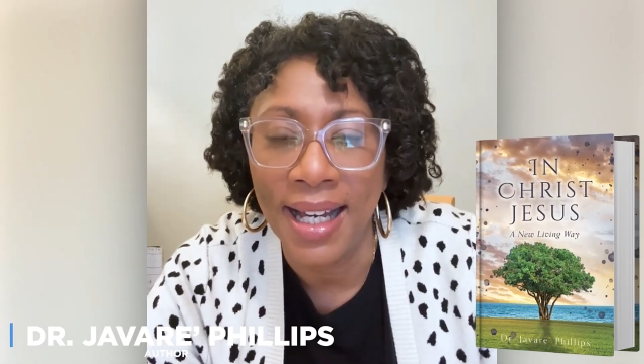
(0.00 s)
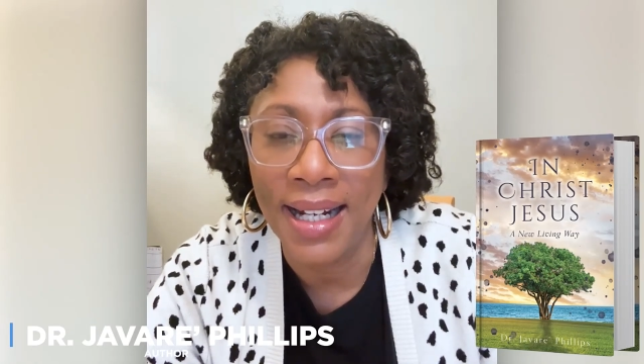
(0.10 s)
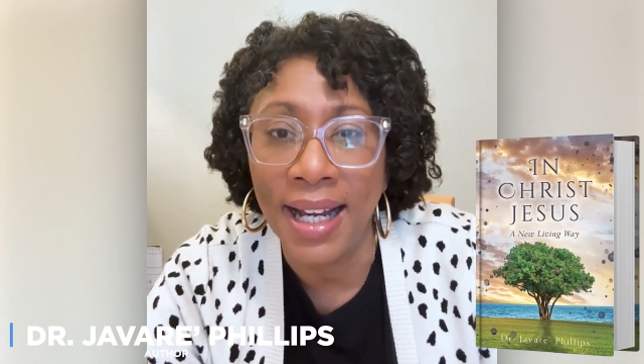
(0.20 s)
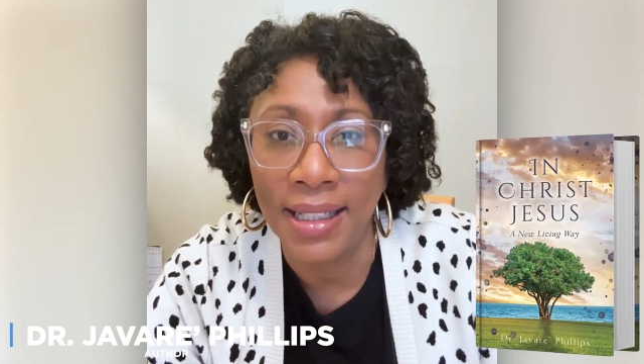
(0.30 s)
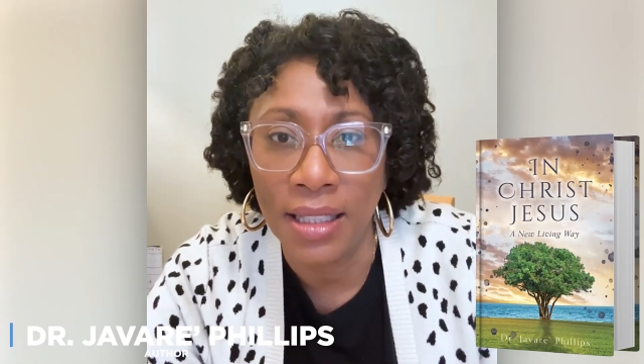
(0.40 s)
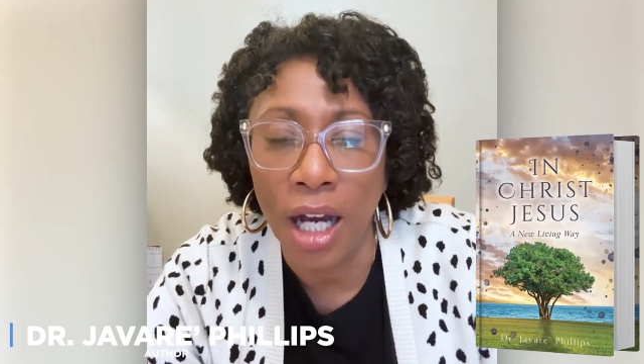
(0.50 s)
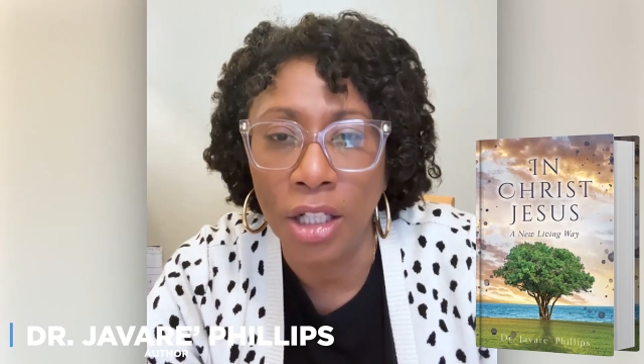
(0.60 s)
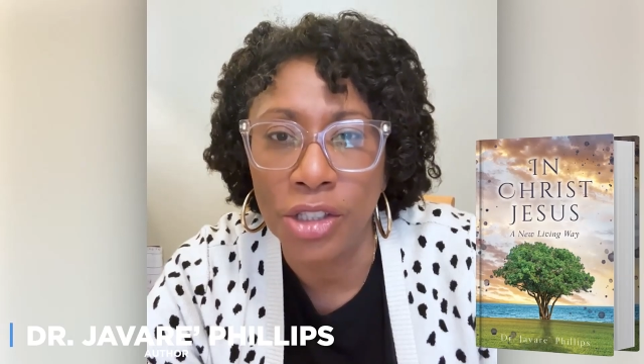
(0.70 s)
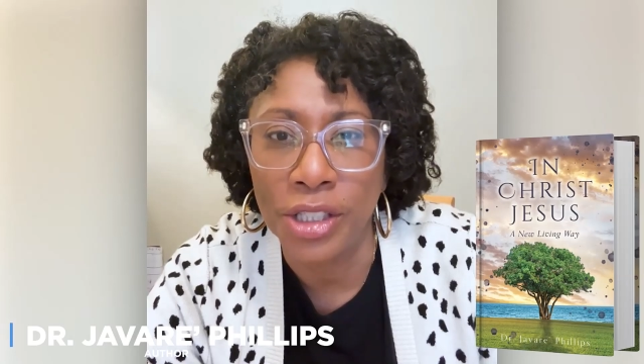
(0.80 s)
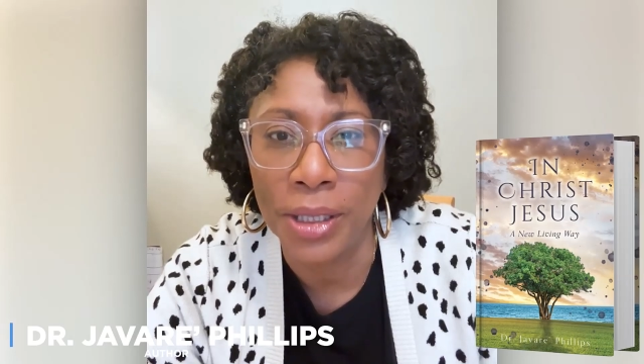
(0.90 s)
and I
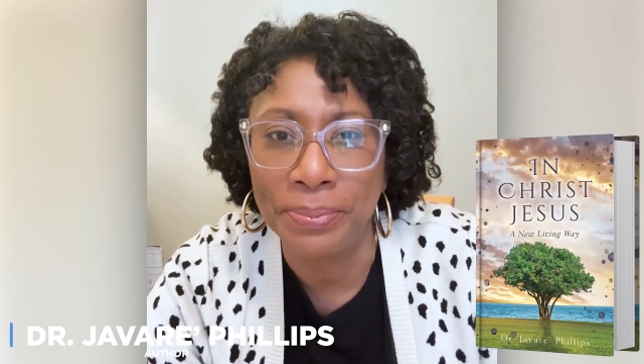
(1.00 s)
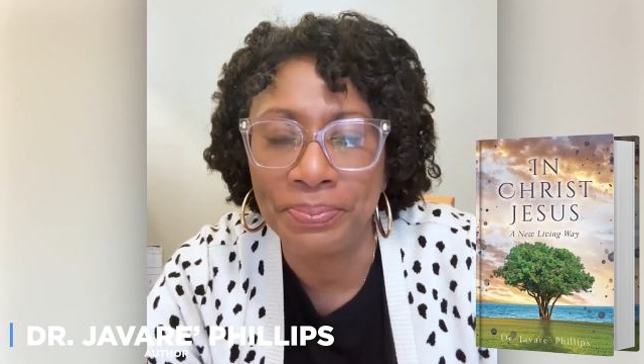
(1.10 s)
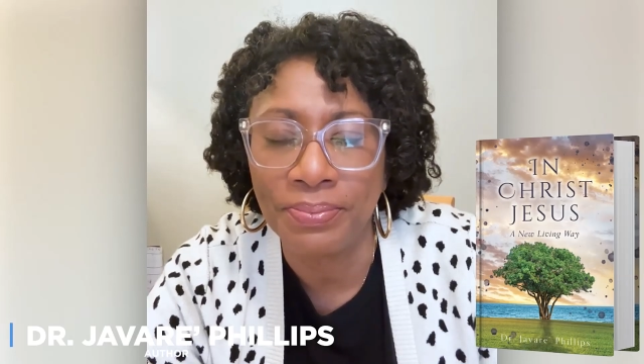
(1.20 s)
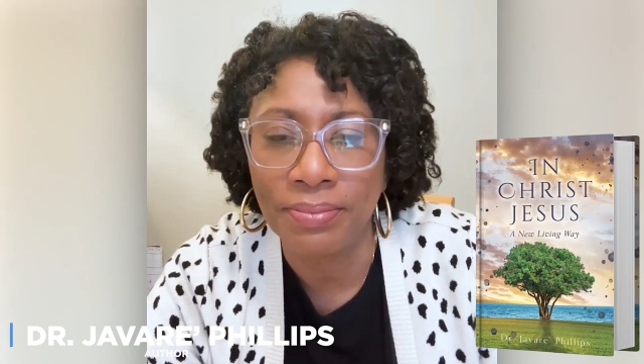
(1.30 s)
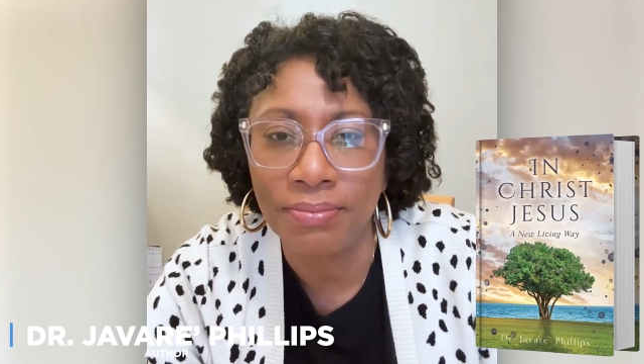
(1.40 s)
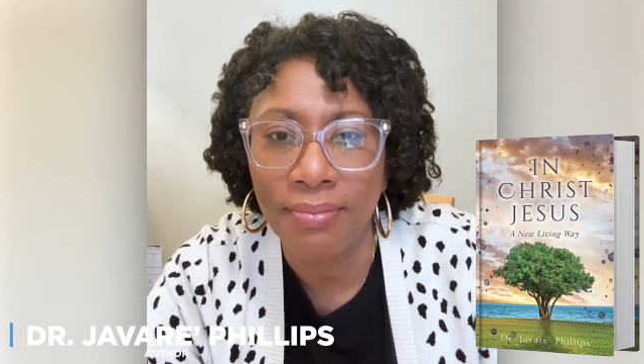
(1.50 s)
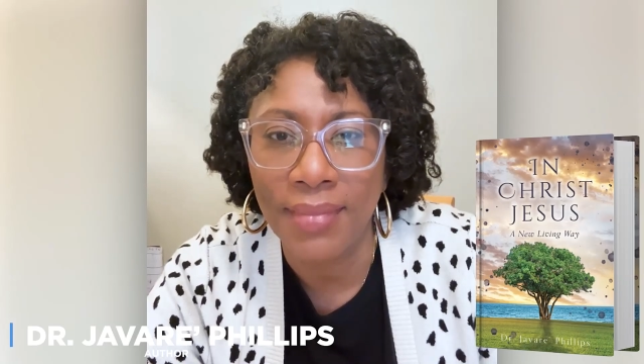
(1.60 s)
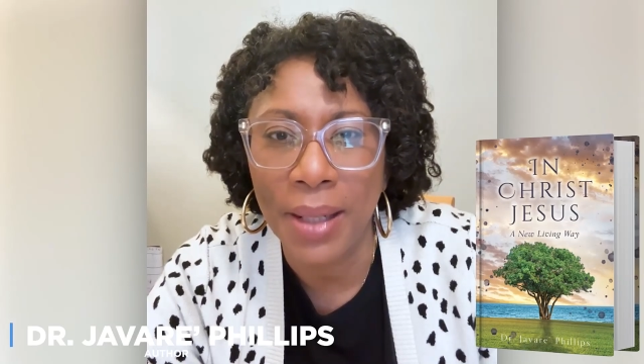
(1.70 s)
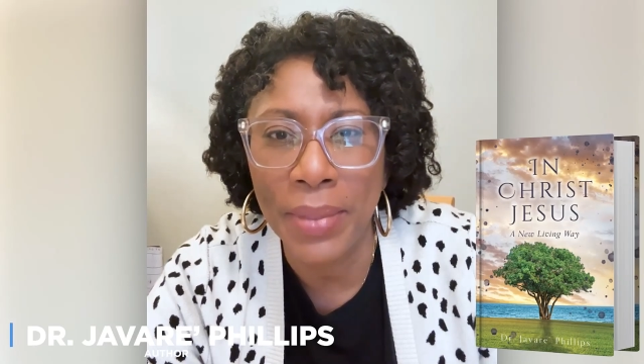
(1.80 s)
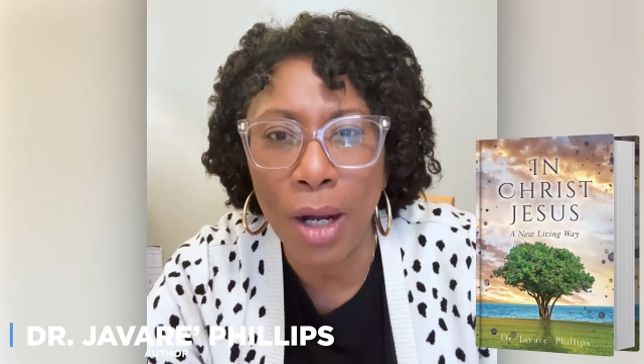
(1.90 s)
acknowledged Him
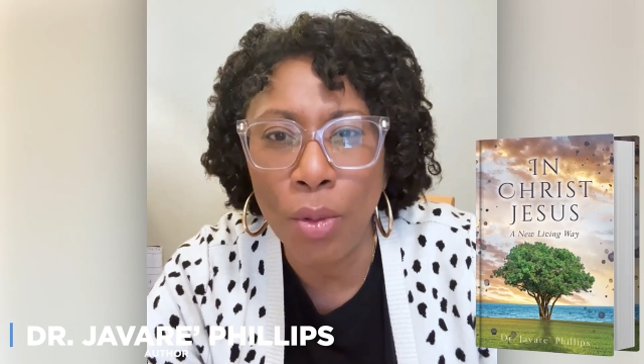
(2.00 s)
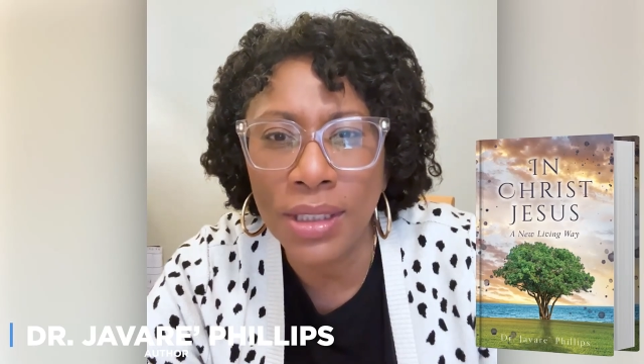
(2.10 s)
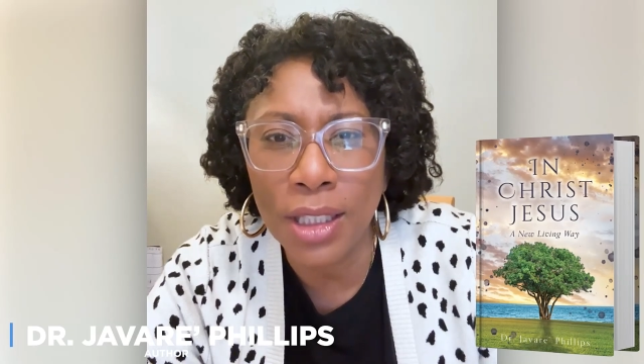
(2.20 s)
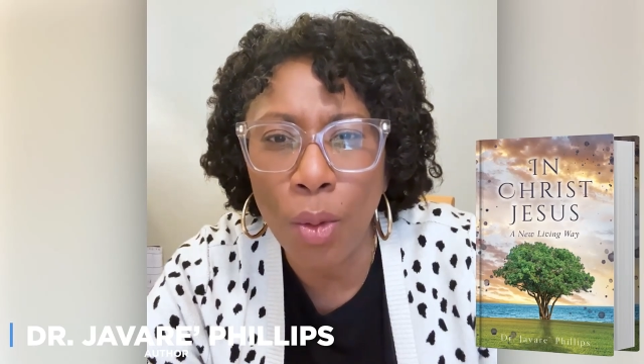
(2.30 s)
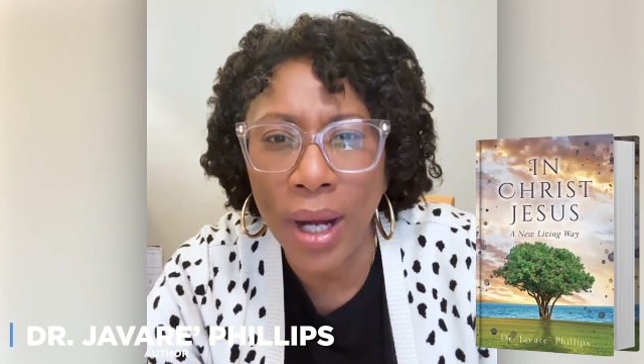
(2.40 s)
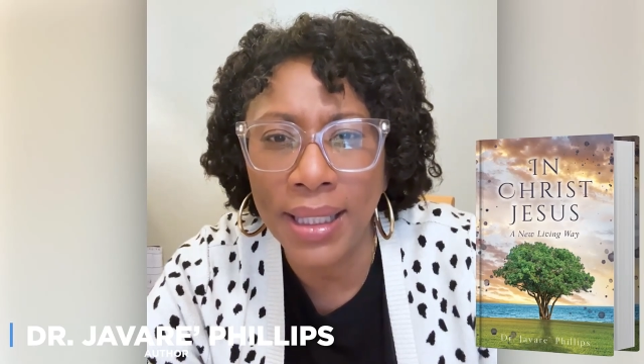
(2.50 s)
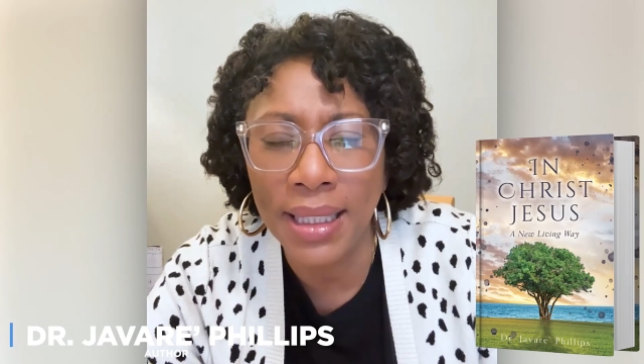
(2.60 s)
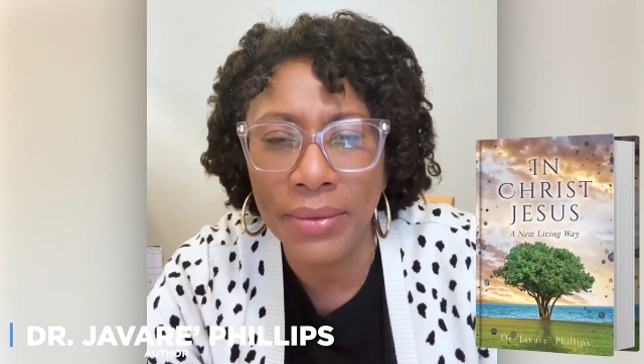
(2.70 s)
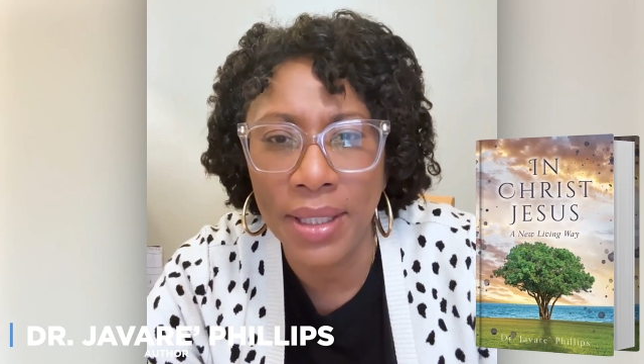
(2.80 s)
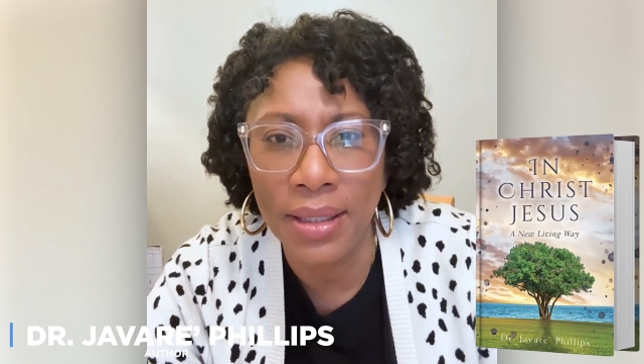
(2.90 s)
but I wasn't quite
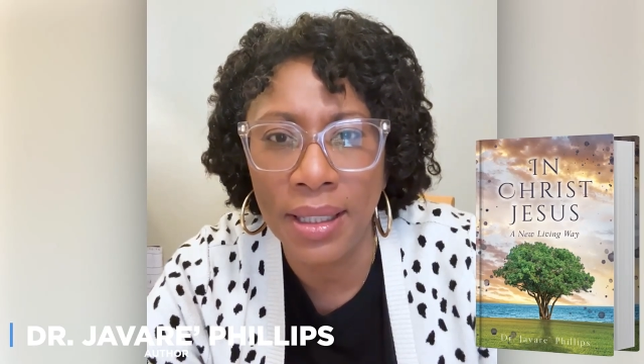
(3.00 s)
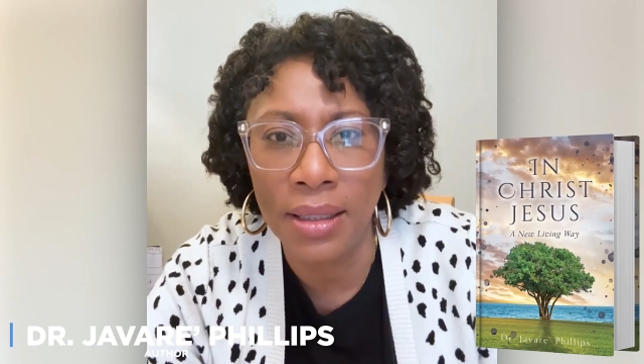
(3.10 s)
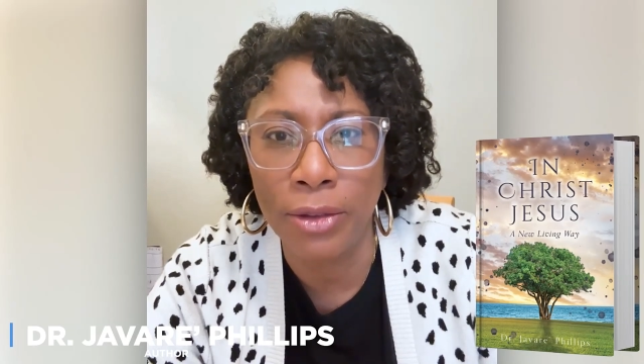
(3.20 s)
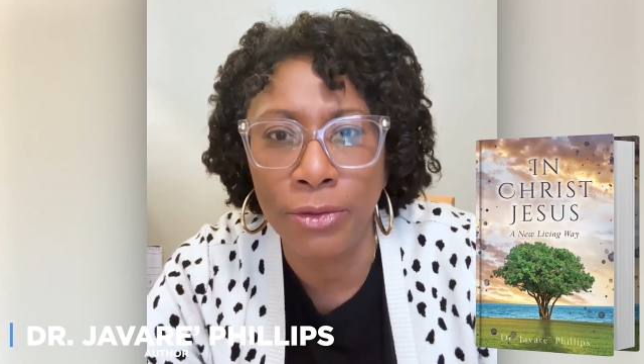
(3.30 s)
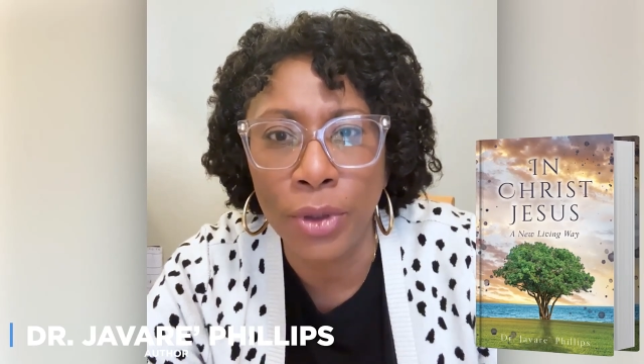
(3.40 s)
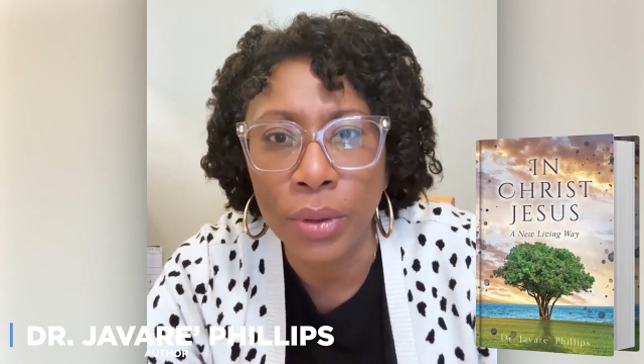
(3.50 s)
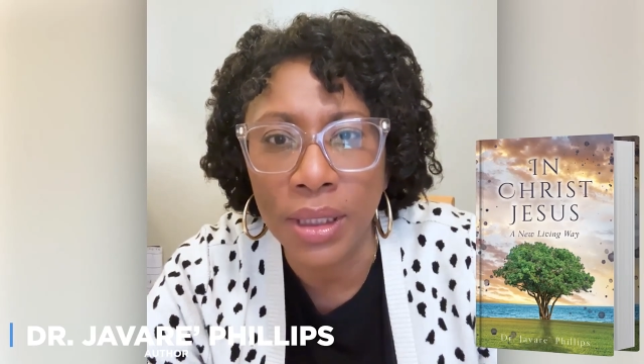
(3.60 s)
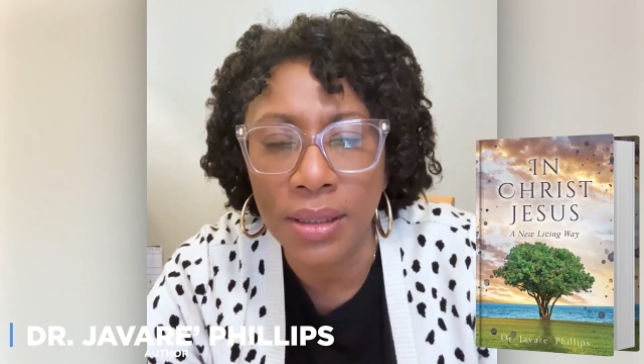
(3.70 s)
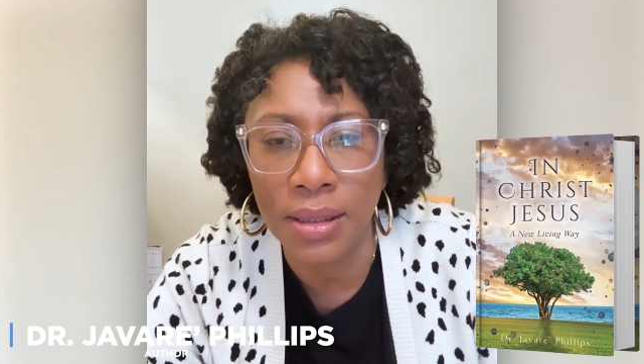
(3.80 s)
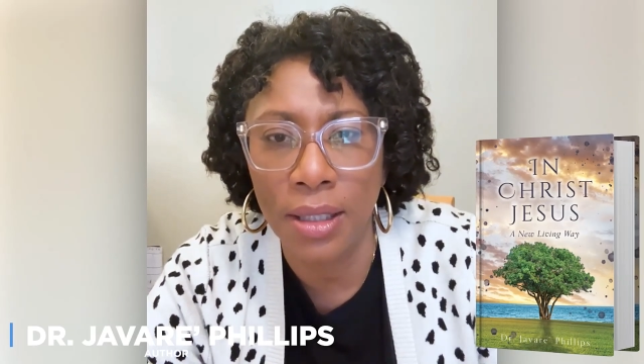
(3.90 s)
living in the
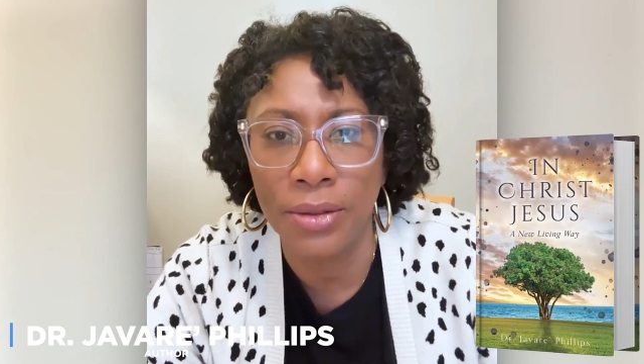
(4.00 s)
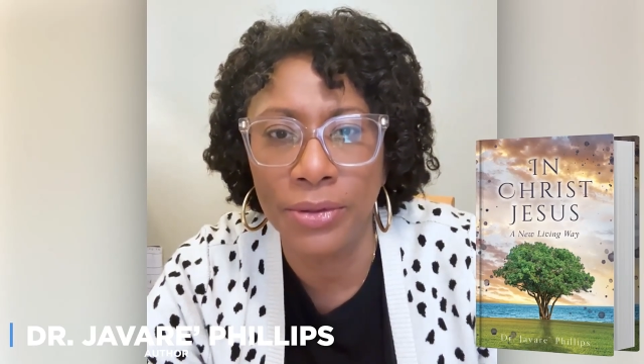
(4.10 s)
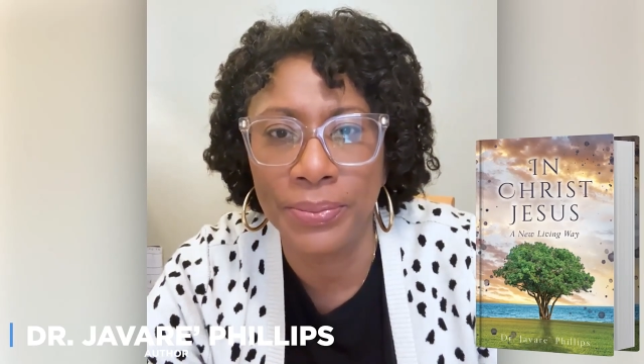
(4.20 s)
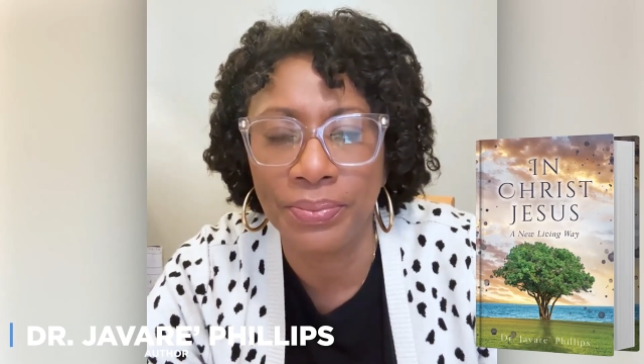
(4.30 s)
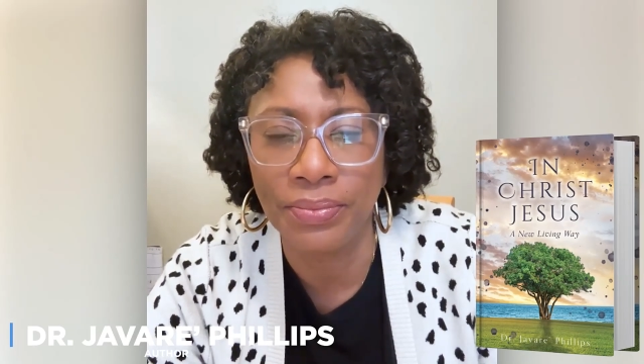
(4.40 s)
fullness of